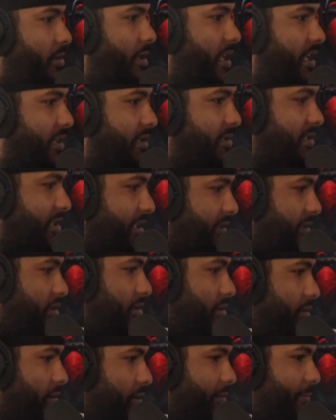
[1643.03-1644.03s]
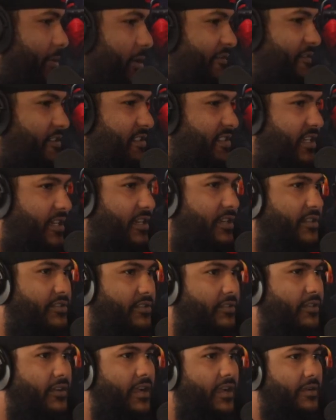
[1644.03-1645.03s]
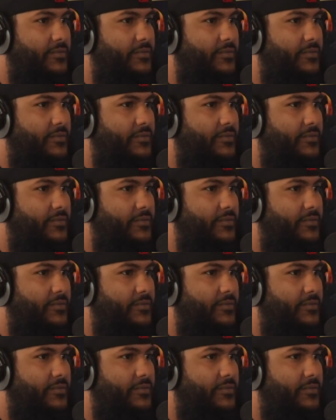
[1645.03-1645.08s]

let set the alarm off and sit here till the cops